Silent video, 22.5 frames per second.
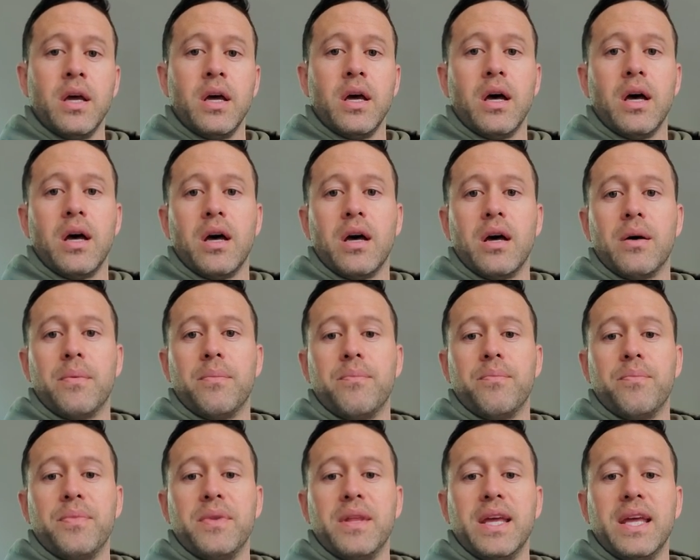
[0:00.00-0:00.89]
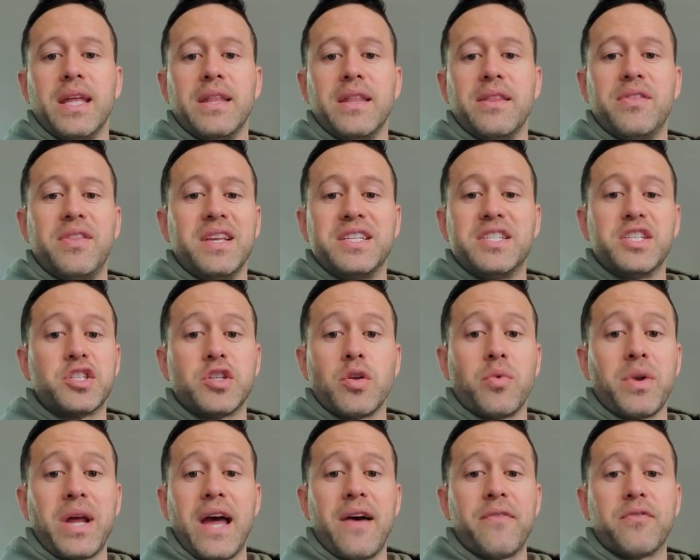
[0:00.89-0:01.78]
um, it, they just
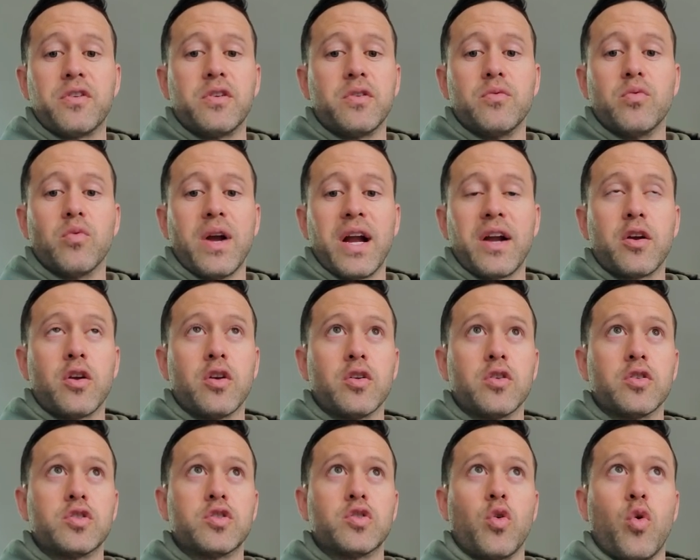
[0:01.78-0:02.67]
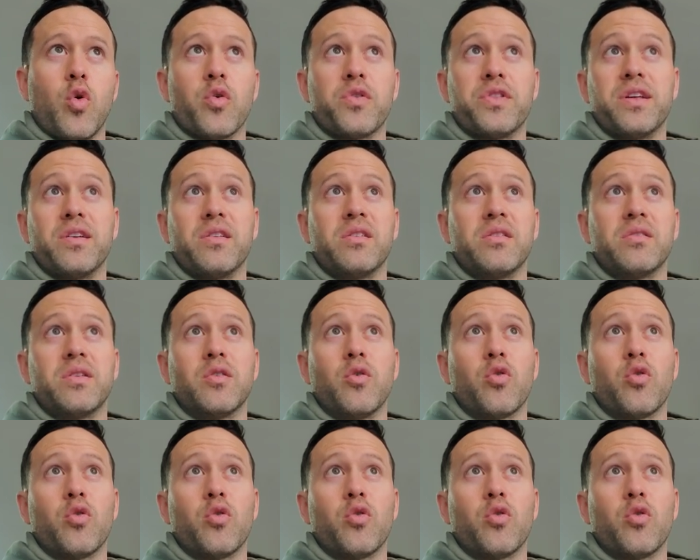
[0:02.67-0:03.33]
don't have good records or they'll